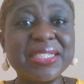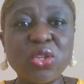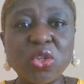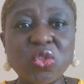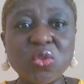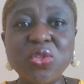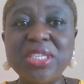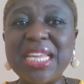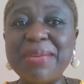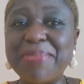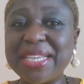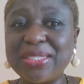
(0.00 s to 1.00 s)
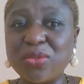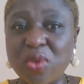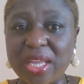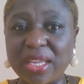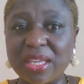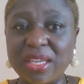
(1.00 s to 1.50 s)
not the best
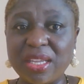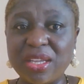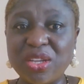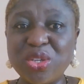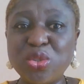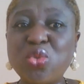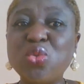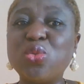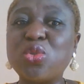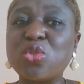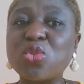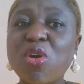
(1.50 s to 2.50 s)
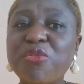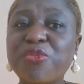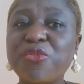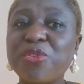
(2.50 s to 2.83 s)
way to solve